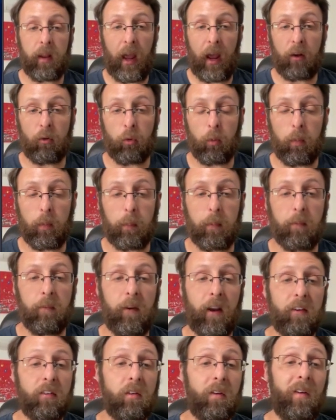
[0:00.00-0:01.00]
casual but
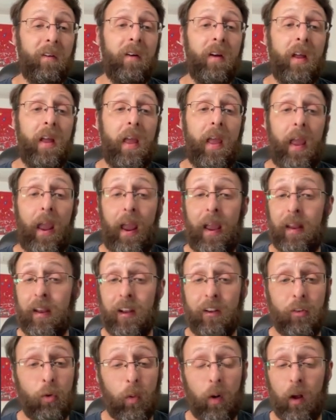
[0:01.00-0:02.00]
professional.
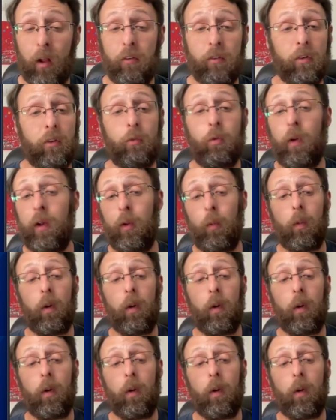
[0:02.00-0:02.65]
eighty to one hundred twenty